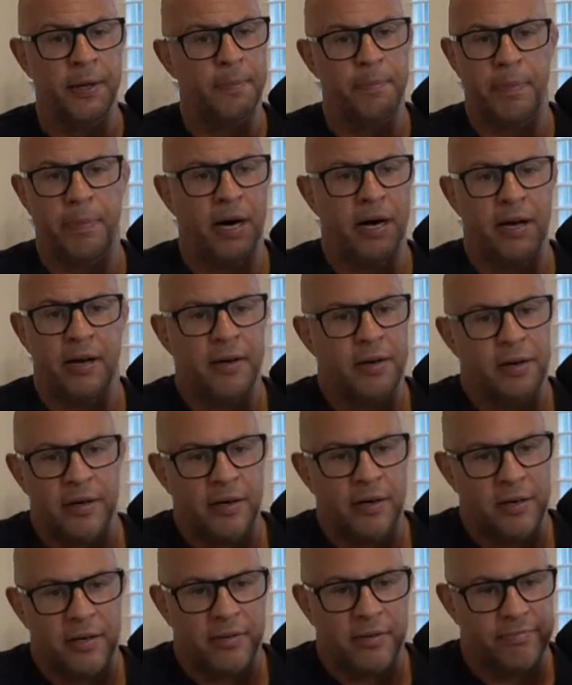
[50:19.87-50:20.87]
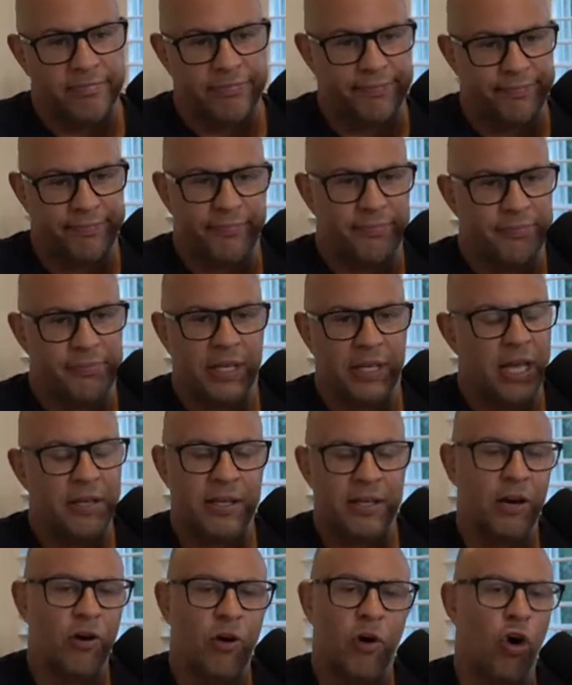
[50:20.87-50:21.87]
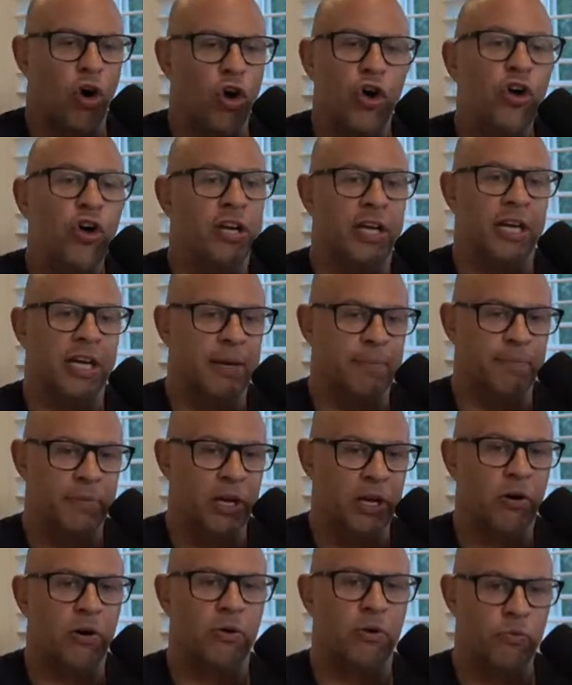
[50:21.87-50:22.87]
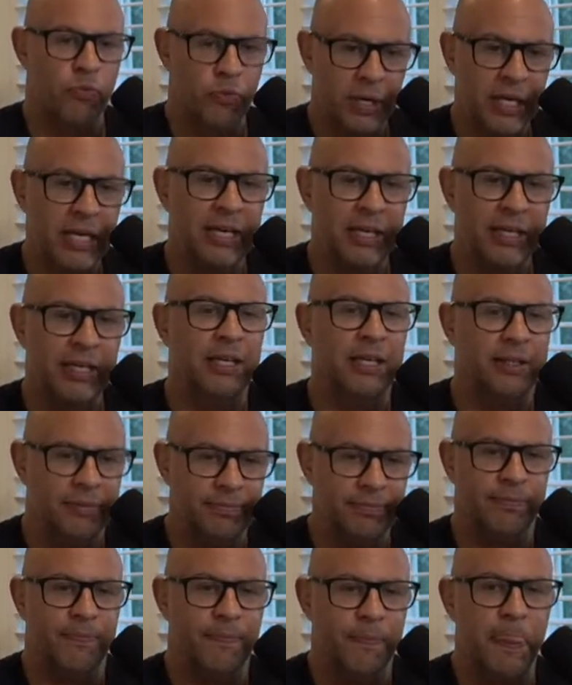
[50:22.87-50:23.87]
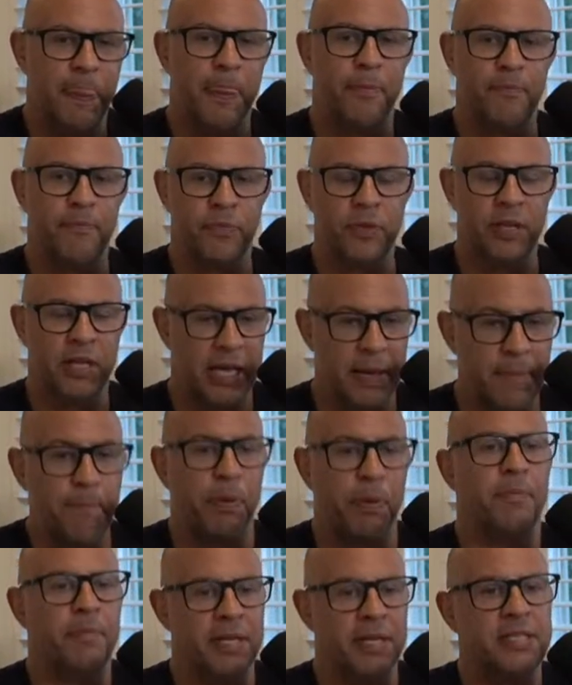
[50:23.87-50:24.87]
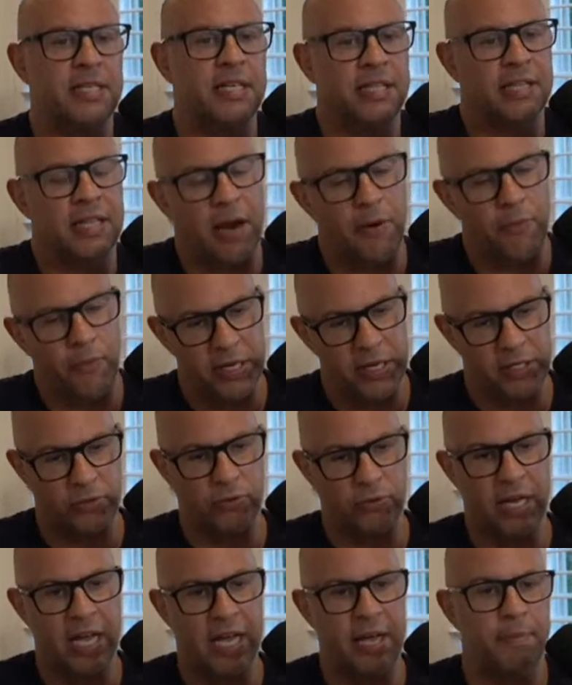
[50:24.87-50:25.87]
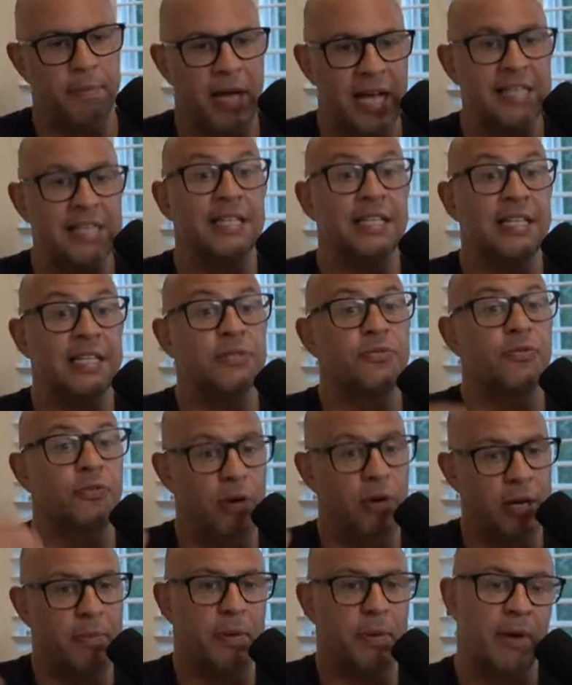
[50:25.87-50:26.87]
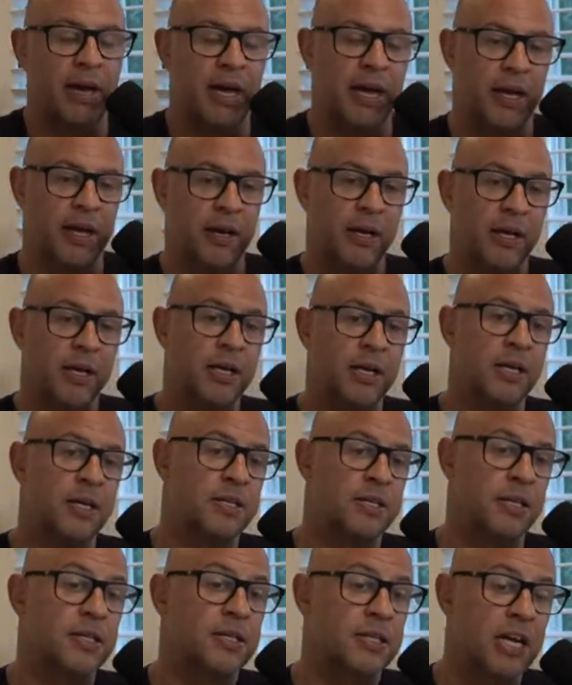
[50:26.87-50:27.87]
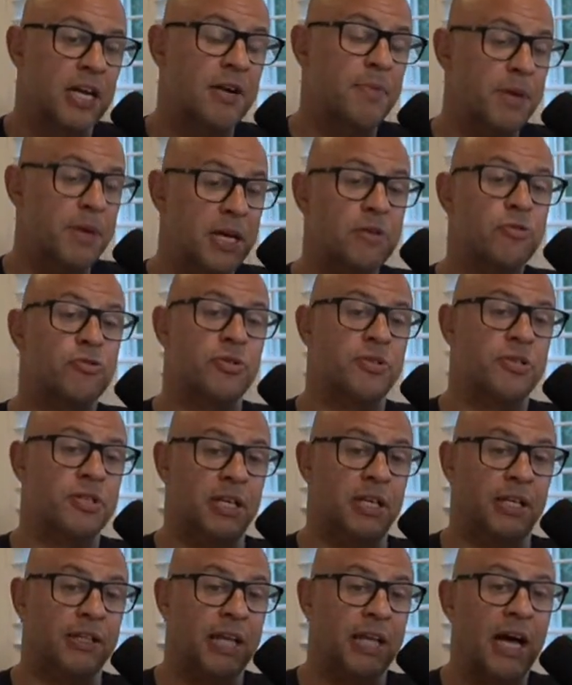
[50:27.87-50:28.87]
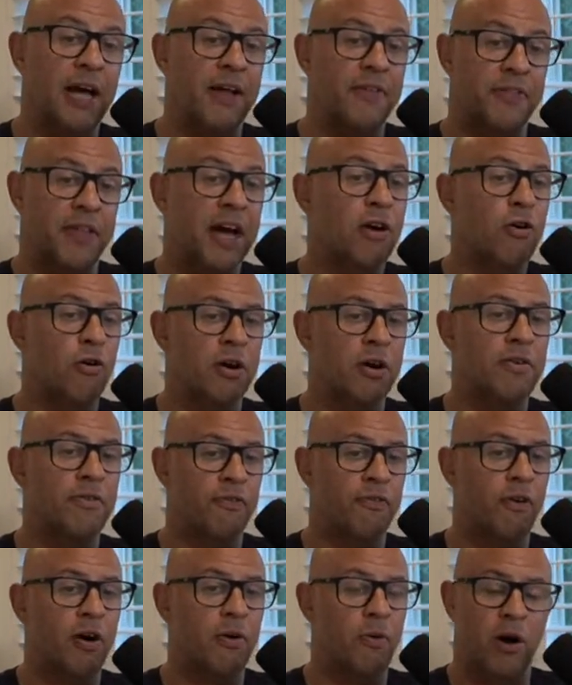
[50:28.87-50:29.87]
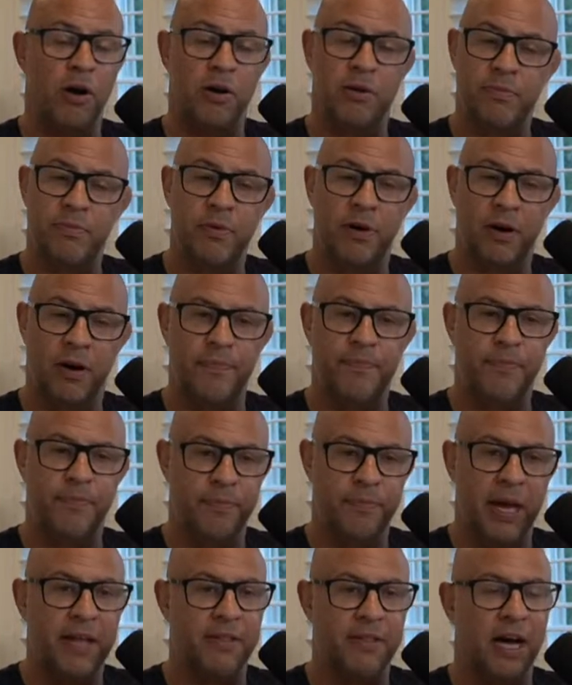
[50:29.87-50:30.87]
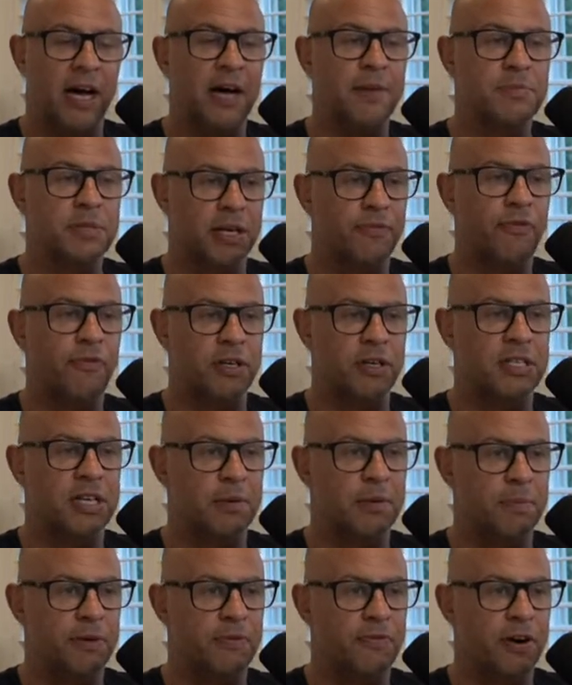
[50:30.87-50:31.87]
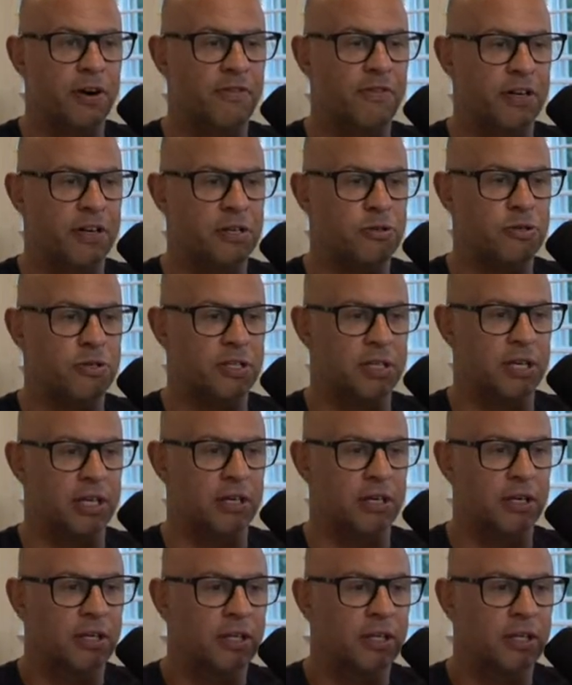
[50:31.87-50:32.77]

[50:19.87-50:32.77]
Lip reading: but they're not hurting him. They're not really implementing that wrestle game as it is for MMA. So it's going to be interesting. That kind of fight, man, the Hamzat fight's going to be very, very interesting.